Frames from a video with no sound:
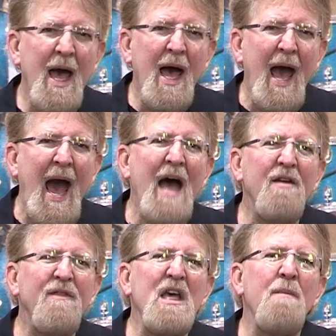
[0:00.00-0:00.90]
Out of
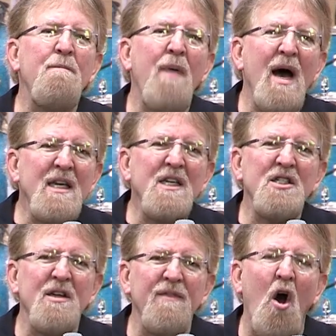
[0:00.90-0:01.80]
the abundance
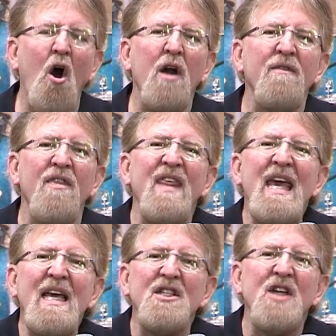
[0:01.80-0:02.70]
of the heart, the
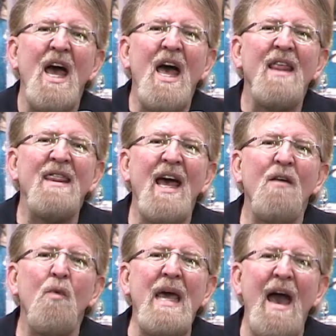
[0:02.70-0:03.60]
things that
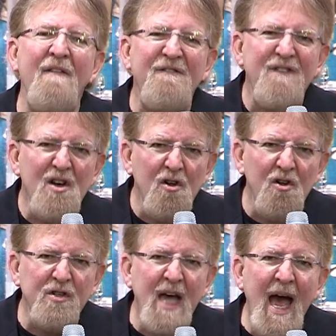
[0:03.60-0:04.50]
we have
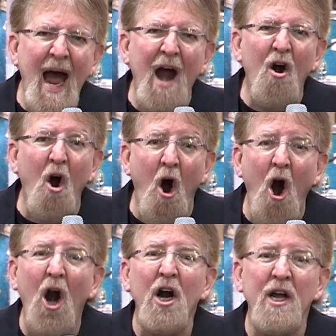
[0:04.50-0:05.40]
filled our
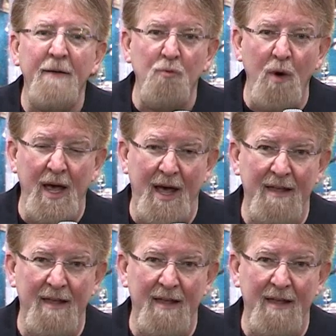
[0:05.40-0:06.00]
heart up with,